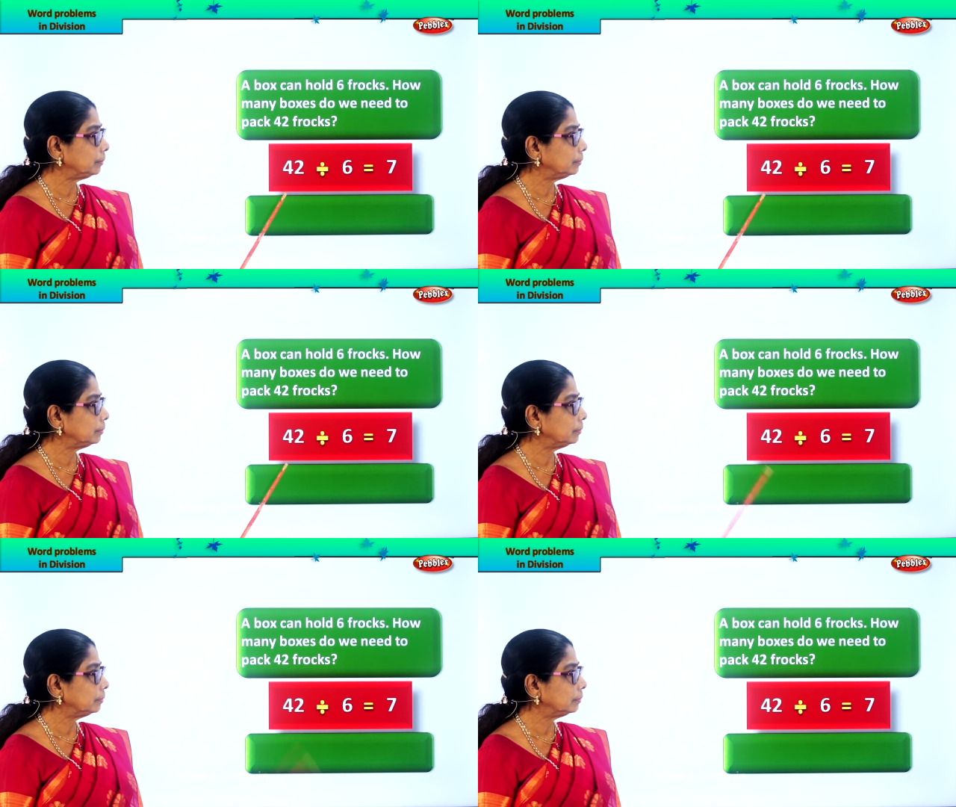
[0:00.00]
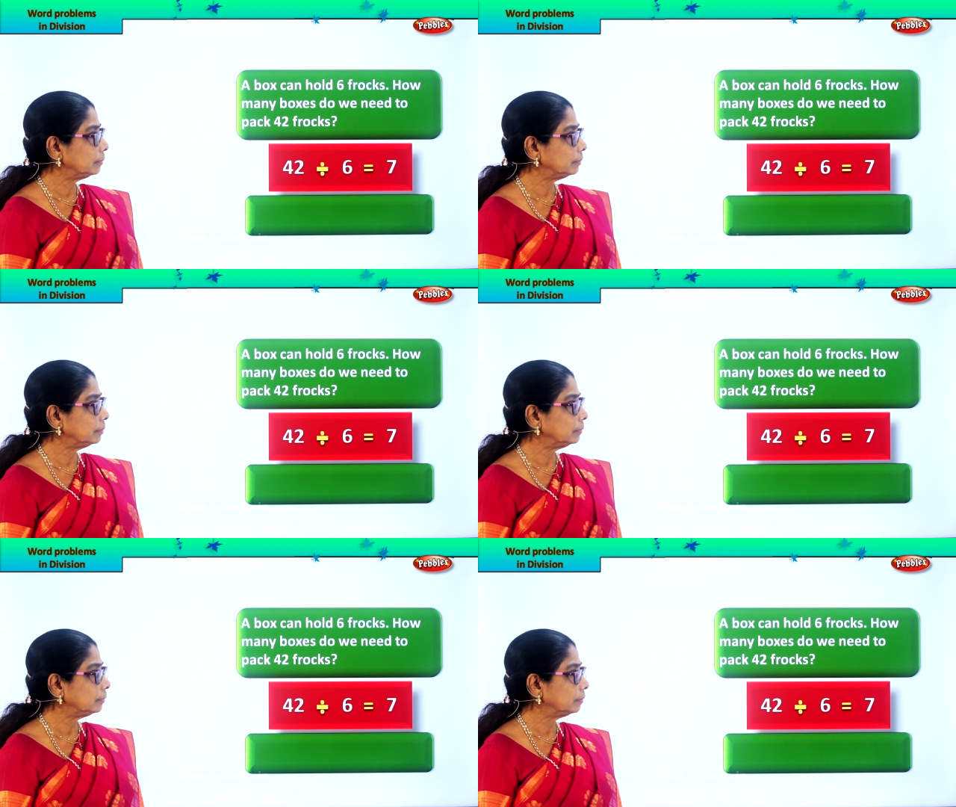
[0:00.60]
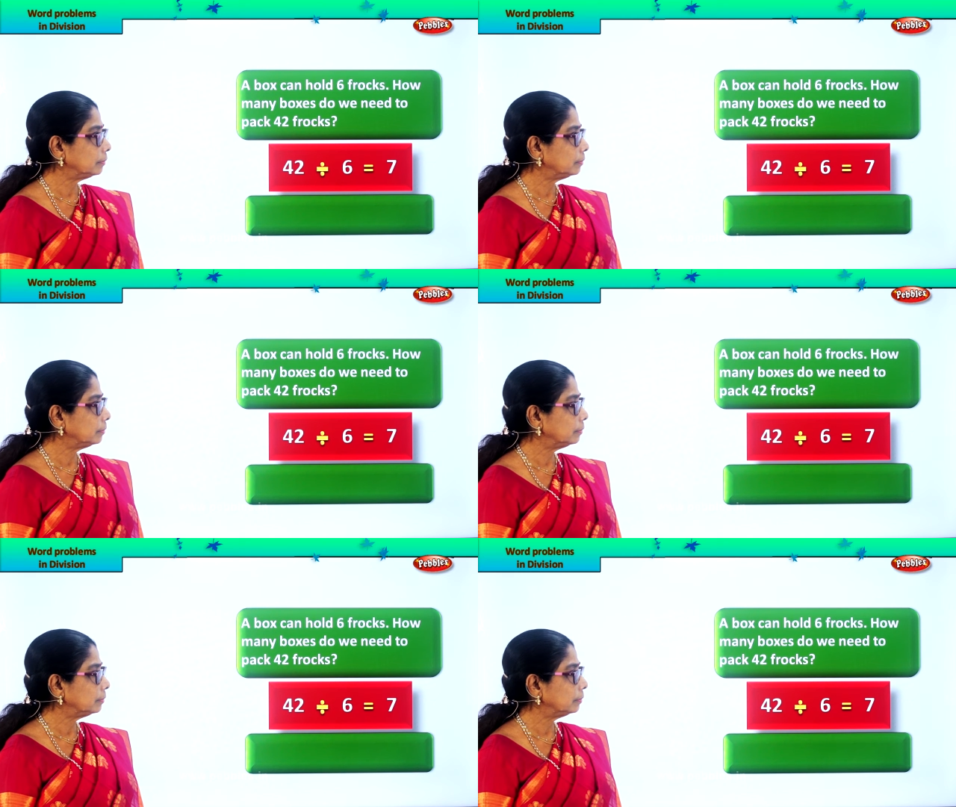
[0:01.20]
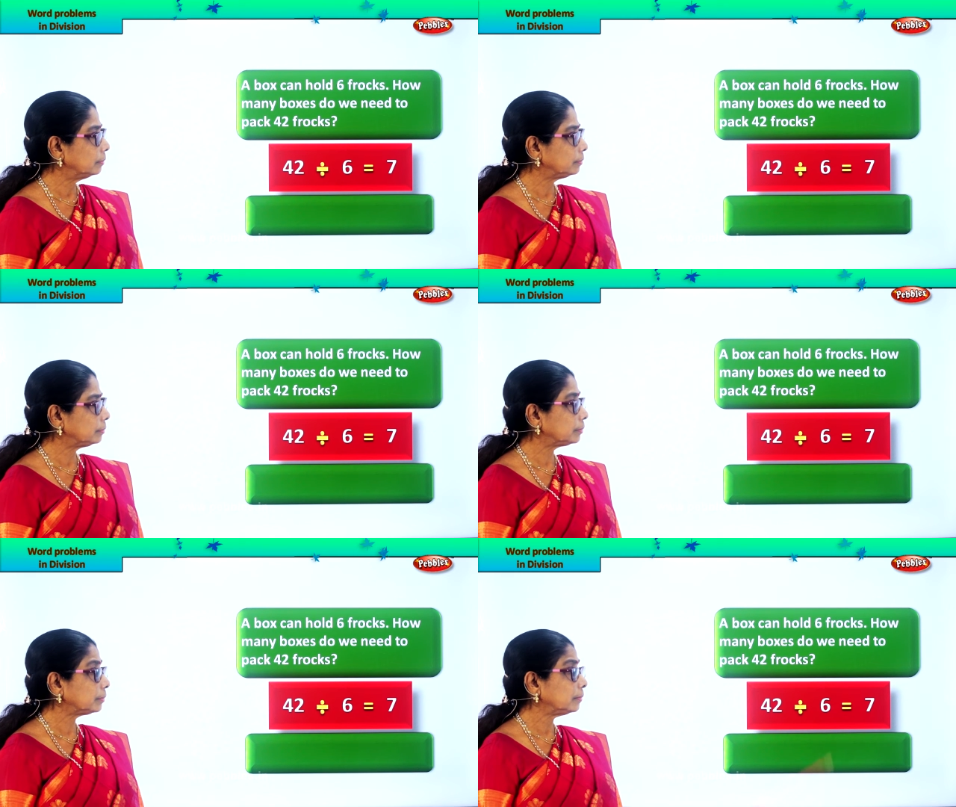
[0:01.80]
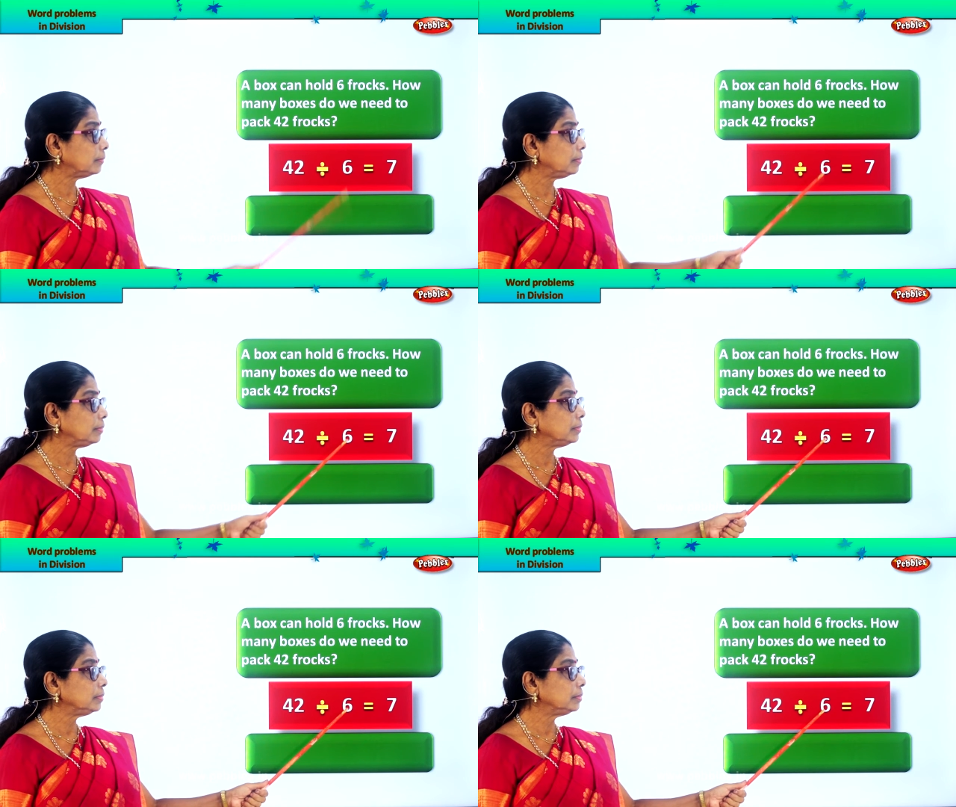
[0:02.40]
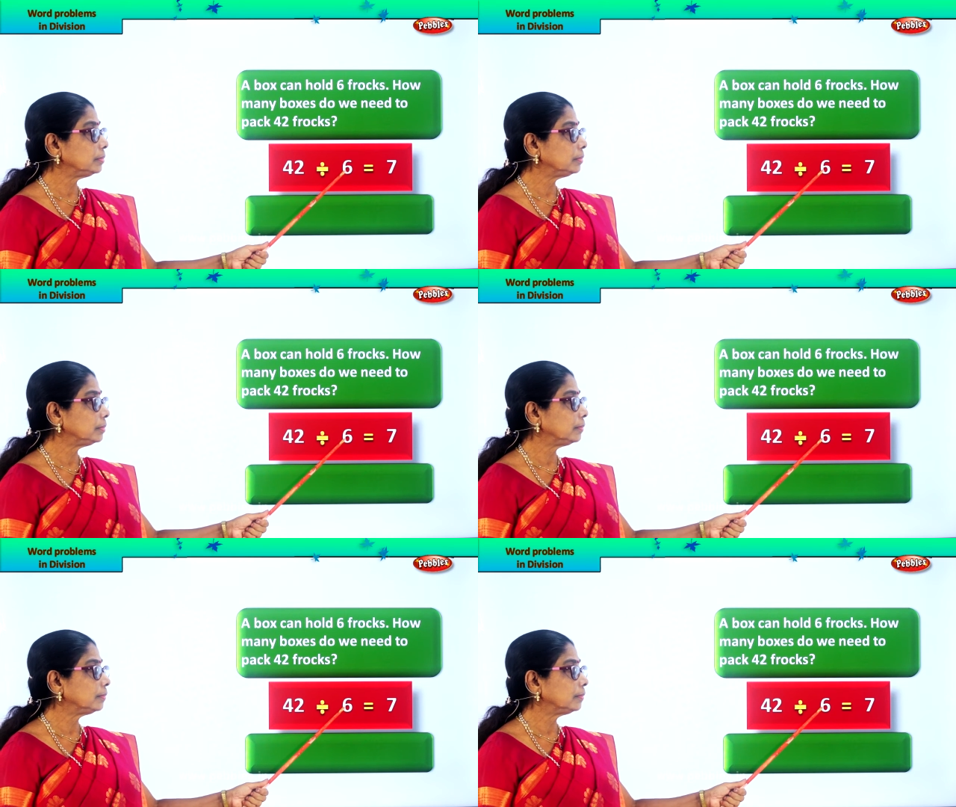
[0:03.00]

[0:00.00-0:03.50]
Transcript: [no speech]